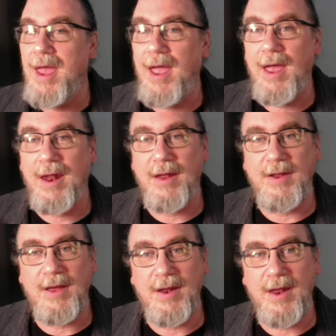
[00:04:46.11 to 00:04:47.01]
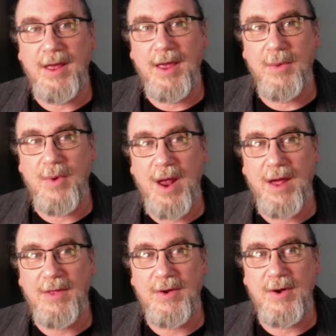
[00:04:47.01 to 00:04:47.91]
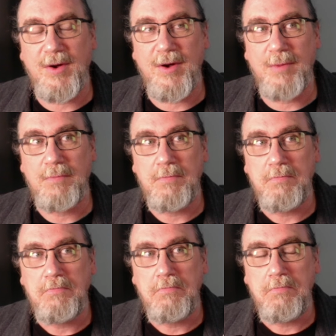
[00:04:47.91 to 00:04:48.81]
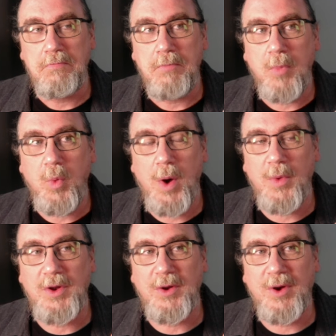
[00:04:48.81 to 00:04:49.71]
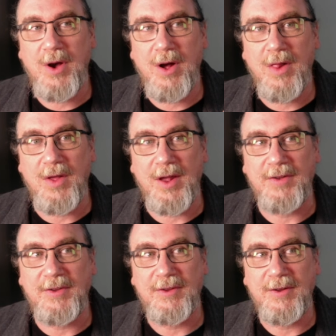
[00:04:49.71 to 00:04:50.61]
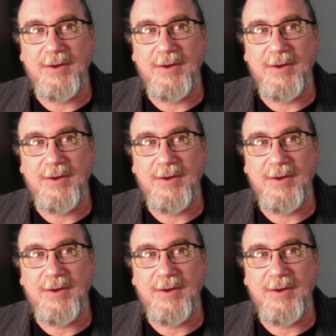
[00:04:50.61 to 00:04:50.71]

And I did a rather, what would you call it?